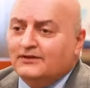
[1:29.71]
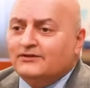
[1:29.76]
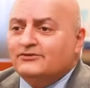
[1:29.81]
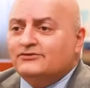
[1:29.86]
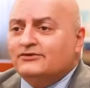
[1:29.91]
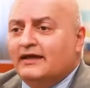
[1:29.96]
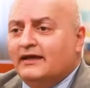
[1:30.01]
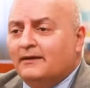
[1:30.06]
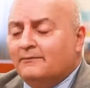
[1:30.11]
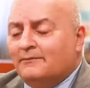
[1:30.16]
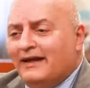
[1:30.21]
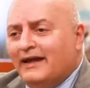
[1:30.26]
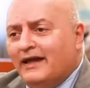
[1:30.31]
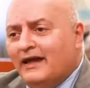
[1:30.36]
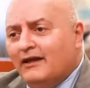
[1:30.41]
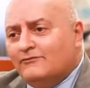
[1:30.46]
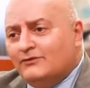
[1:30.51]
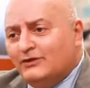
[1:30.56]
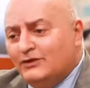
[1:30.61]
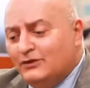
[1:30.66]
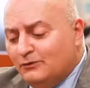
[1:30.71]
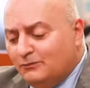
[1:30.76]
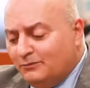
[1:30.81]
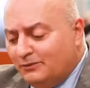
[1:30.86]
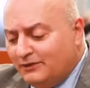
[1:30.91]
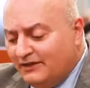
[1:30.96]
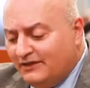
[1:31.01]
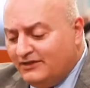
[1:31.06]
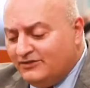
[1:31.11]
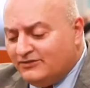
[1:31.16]
Sam, by having you
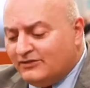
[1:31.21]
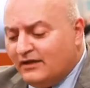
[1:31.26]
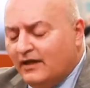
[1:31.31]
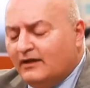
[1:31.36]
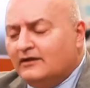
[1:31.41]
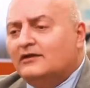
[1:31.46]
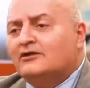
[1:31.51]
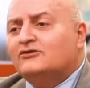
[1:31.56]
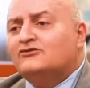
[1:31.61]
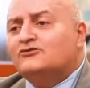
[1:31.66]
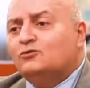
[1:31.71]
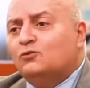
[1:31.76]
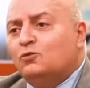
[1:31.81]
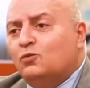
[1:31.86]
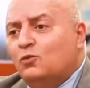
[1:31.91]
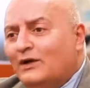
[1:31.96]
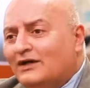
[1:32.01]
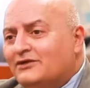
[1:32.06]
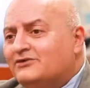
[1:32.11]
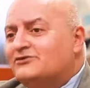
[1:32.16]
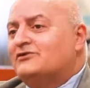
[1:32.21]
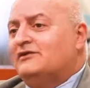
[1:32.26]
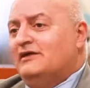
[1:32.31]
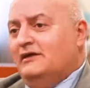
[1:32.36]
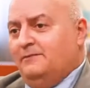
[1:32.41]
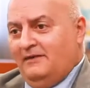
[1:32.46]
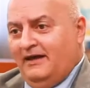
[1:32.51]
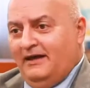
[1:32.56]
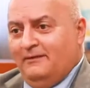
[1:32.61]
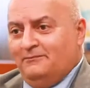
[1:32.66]
please tell us what
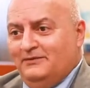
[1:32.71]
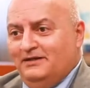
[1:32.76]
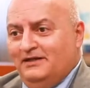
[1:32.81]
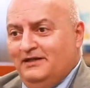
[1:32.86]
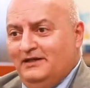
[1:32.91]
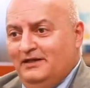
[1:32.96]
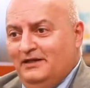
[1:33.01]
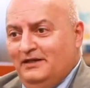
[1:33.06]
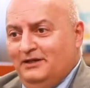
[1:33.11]
sleep apnea